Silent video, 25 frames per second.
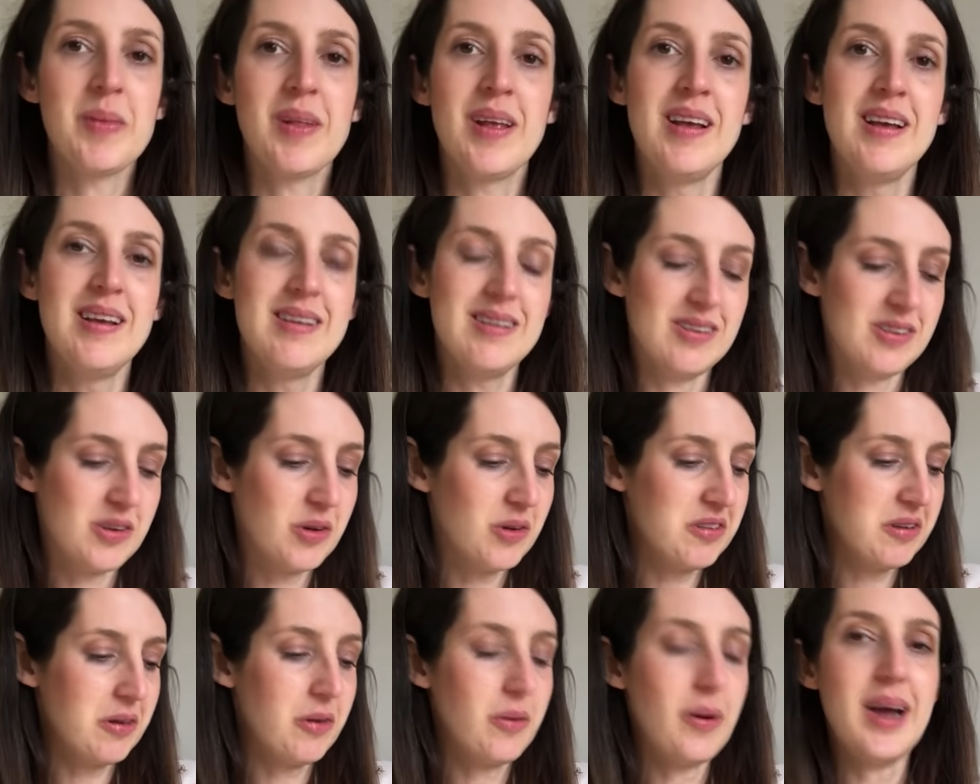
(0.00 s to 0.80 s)
So it's
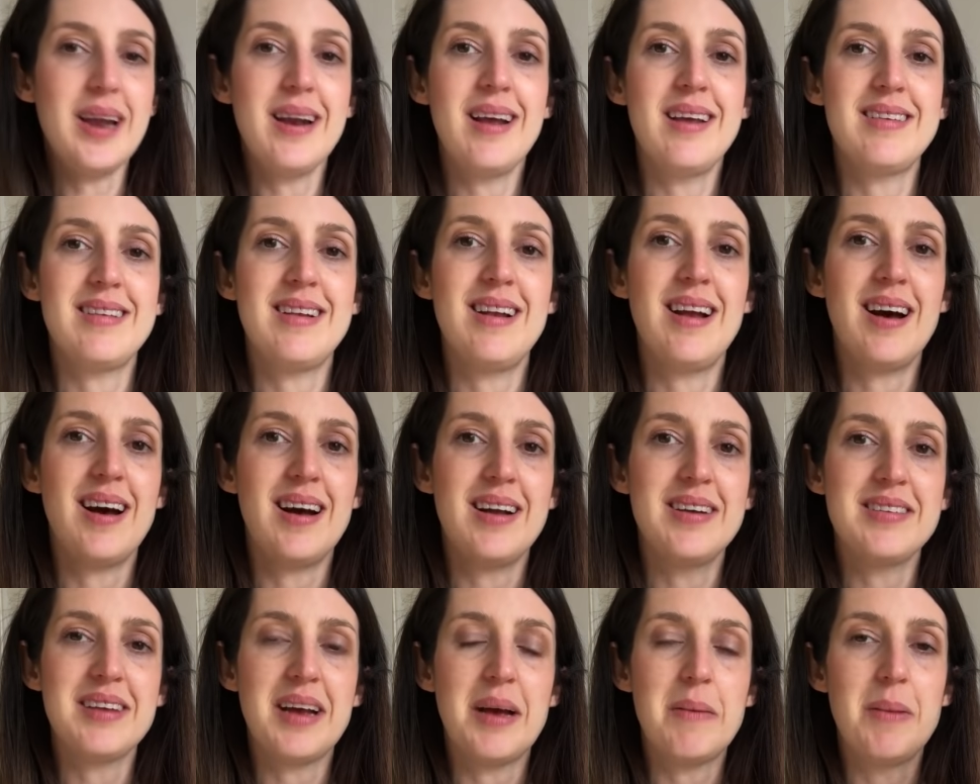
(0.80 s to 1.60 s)
got some quite nice
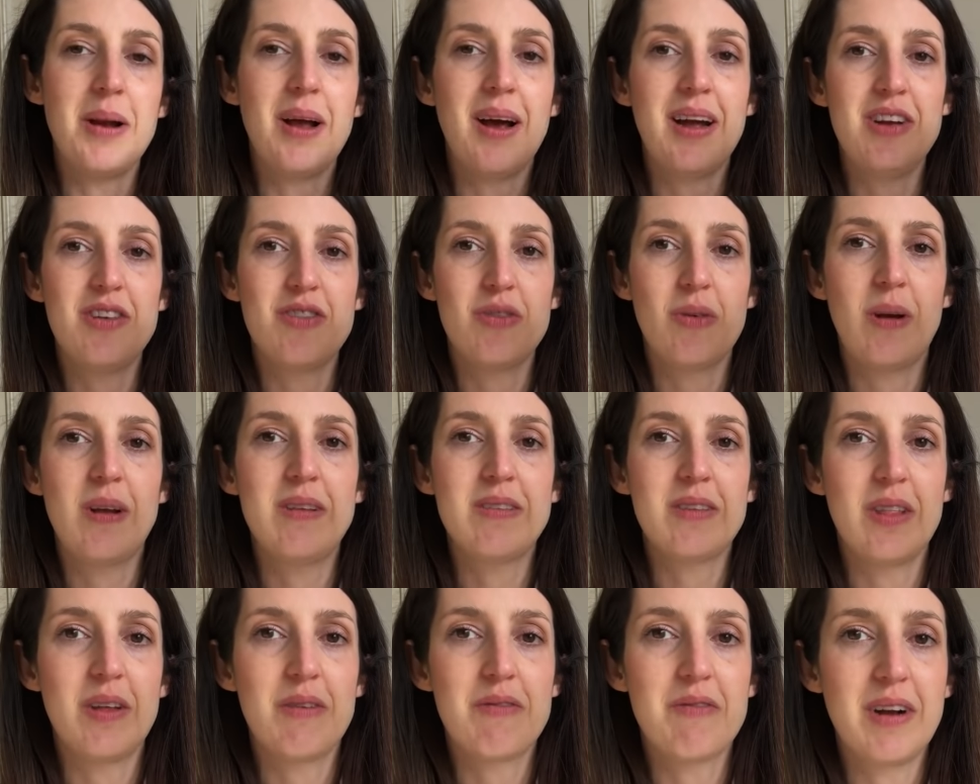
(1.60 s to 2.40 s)
large um, line
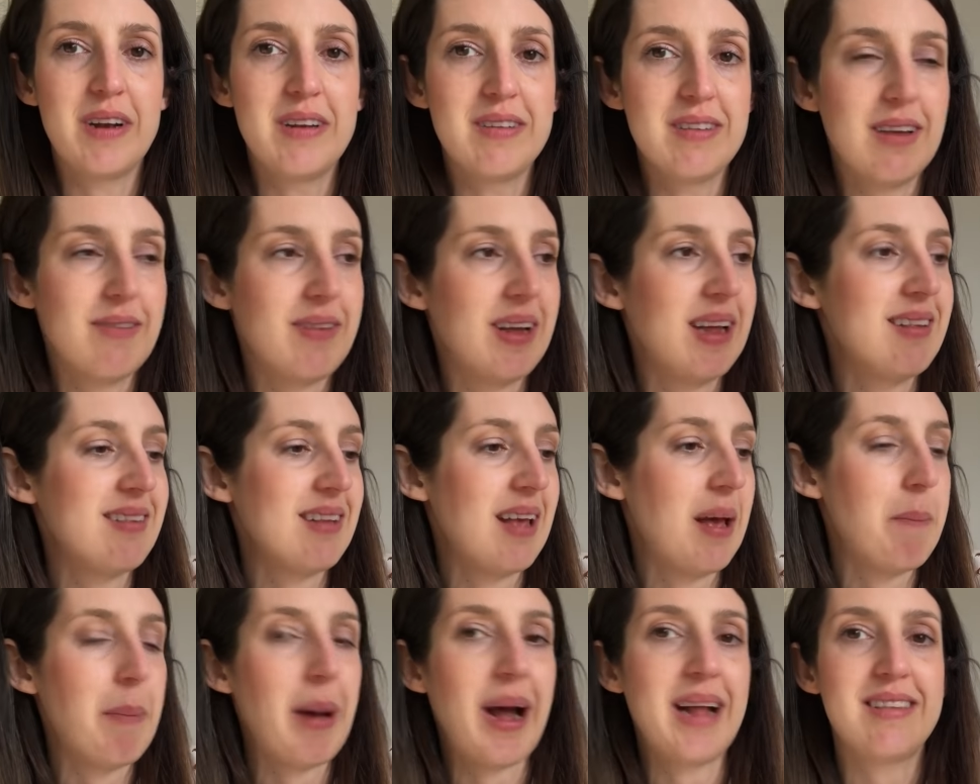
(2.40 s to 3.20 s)
drawings on the front of its
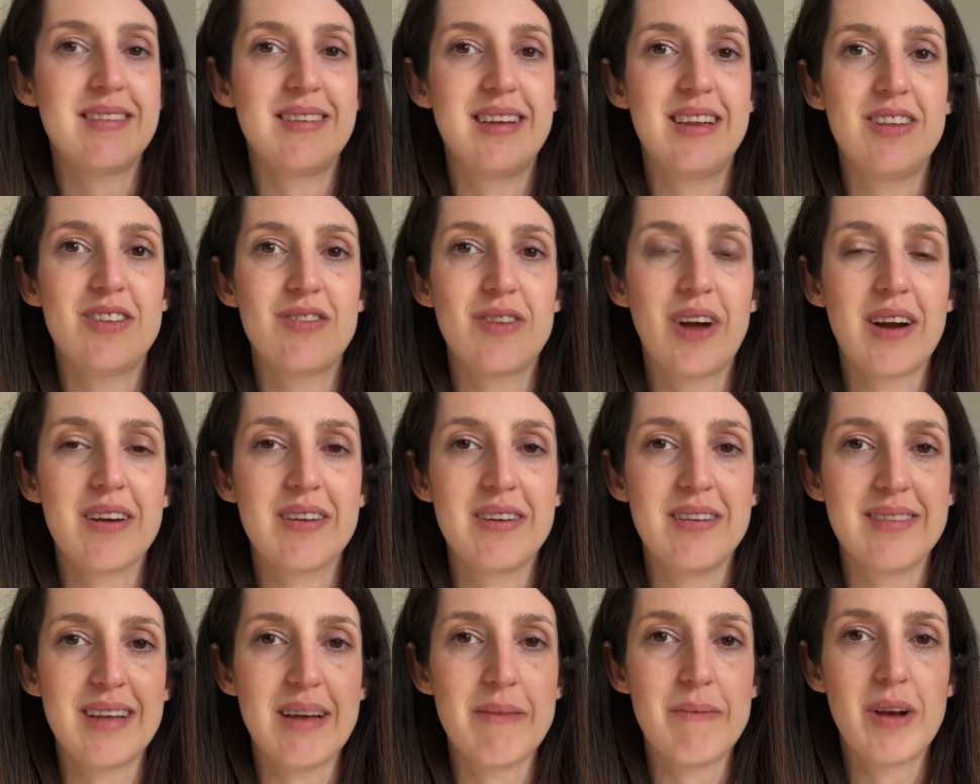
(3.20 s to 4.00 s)
um, pattern
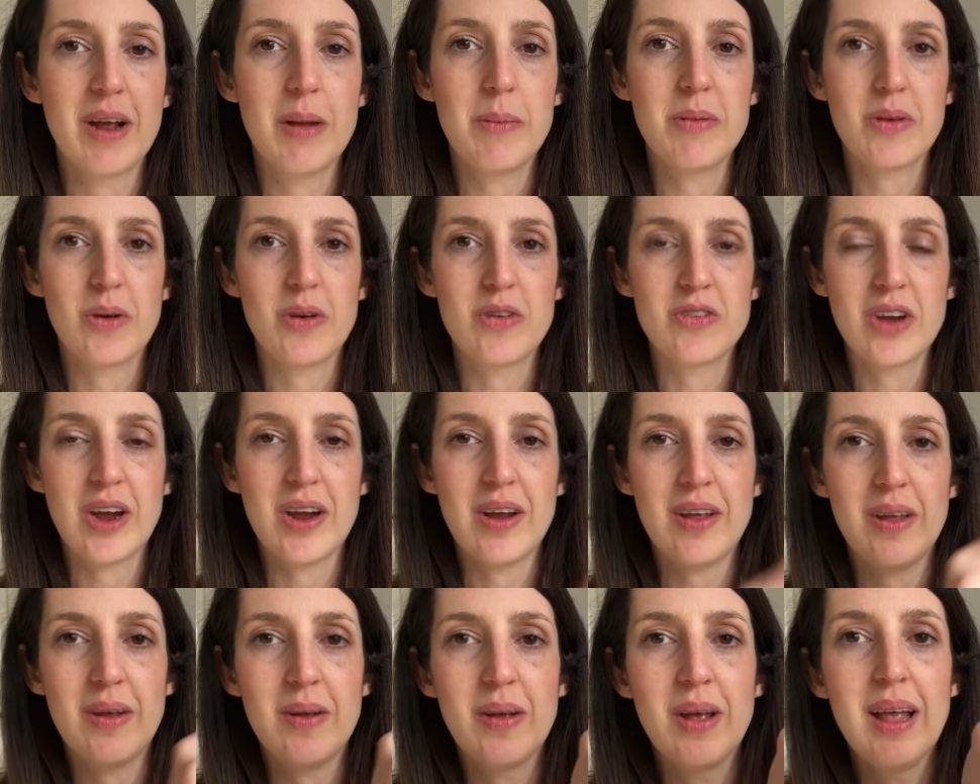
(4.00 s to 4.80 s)
instructions envelope so I'll show
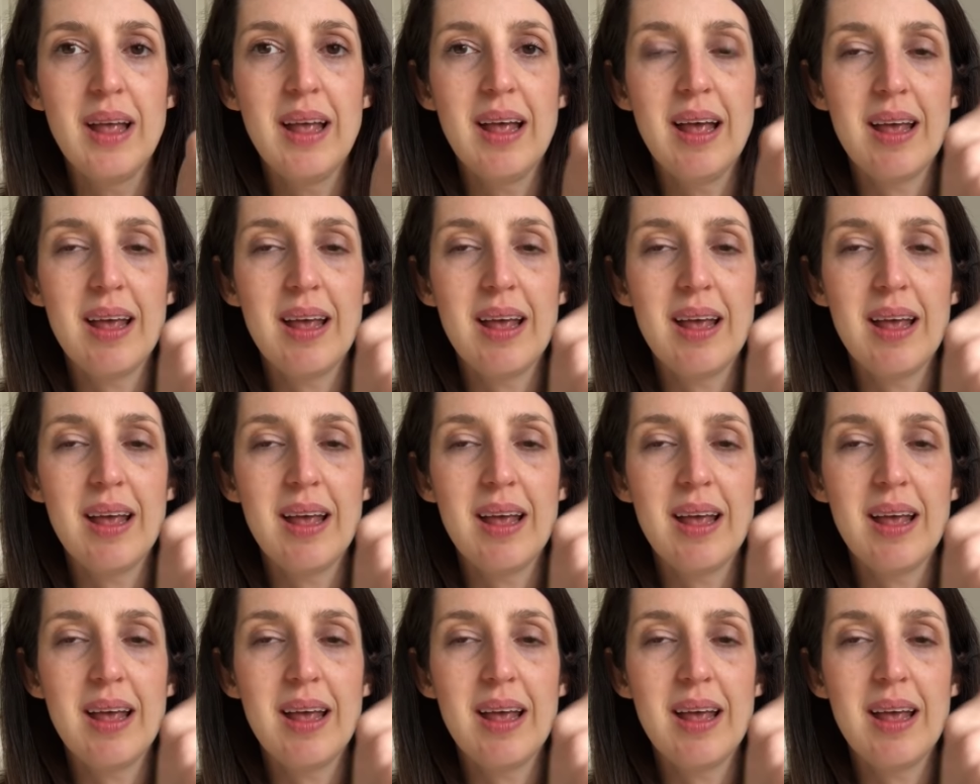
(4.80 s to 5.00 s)
you.